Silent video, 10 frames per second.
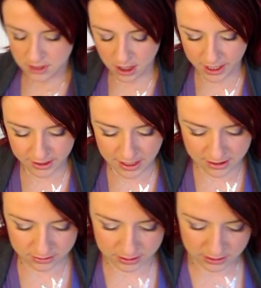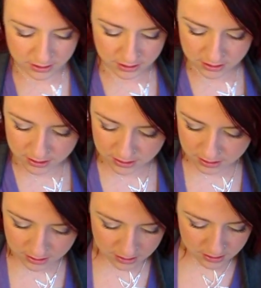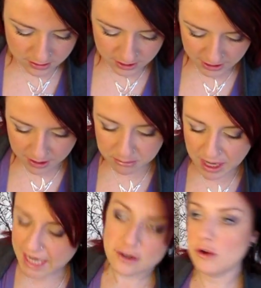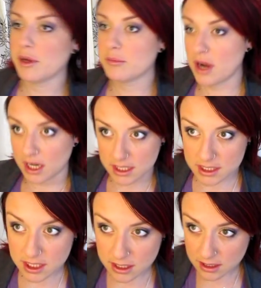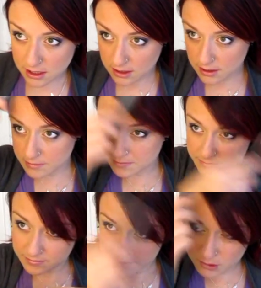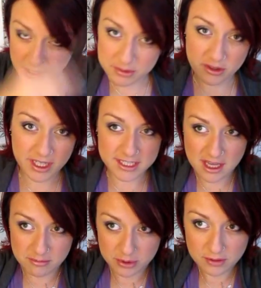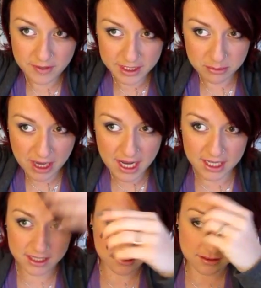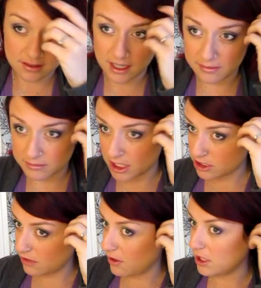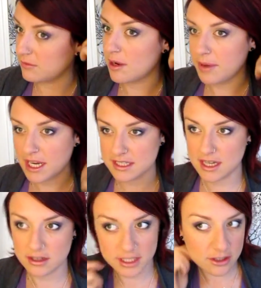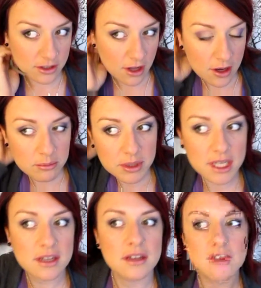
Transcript: Alright, now the back combing part. So what I'm doing is I'm poofing the back, and I'm not sure if I'll leave my bangs down yet or not, but